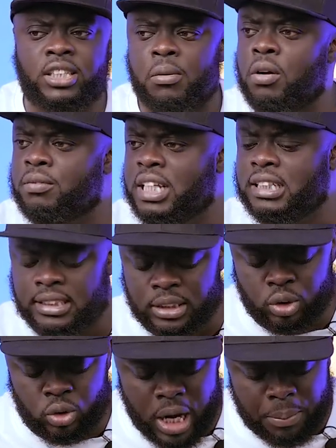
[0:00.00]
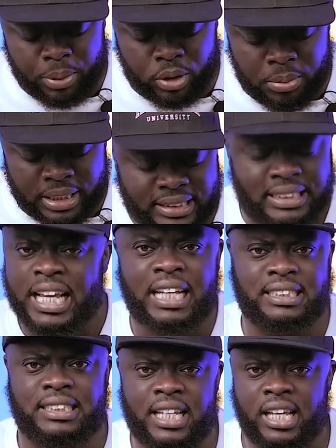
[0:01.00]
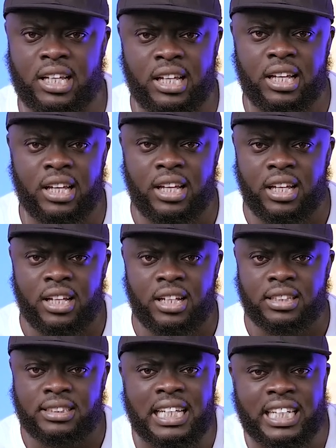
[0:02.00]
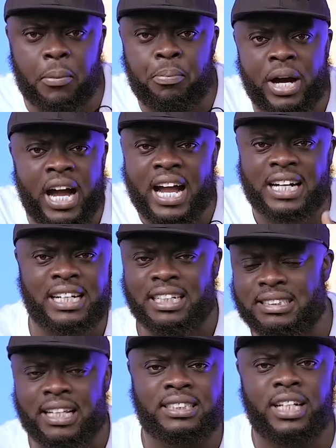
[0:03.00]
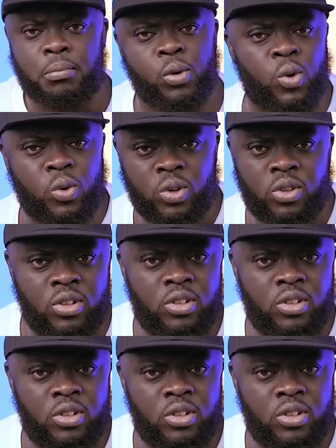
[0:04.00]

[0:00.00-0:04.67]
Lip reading: some of these things to happen, I mean, just yet, Senepa understandable.